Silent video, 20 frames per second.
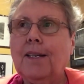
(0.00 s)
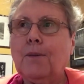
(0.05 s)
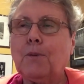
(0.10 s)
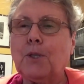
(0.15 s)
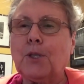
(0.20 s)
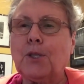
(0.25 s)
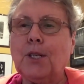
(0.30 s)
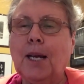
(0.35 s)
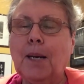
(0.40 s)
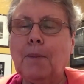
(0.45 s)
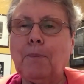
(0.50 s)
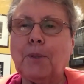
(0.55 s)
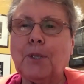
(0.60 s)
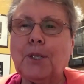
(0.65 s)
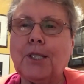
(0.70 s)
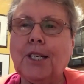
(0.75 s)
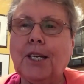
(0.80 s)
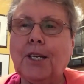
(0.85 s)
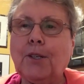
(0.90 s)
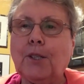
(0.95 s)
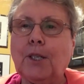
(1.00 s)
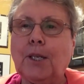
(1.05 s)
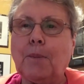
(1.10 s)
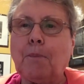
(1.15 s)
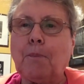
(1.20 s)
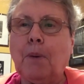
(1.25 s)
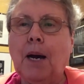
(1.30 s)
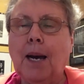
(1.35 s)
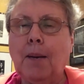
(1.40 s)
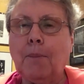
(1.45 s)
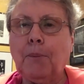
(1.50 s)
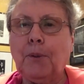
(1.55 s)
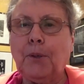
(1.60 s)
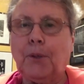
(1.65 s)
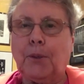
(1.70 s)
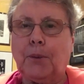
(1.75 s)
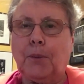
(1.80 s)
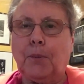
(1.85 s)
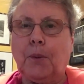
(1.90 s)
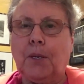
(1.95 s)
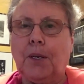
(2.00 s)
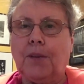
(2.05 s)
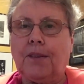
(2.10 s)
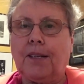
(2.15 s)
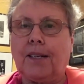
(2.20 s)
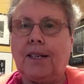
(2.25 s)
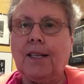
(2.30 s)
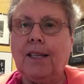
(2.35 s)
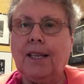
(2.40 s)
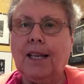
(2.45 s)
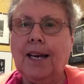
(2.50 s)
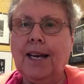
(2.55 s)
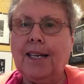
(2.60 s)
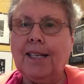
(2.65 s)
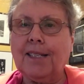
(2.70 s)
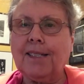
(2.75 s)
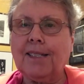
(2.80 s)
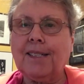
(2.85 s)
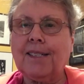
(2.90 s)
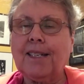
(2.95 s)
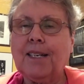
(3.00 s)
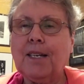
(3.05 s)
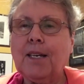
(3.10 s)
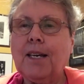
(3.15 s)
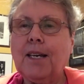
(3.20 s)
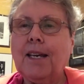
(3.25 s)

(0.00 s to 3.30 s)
was not particularly popular with the class.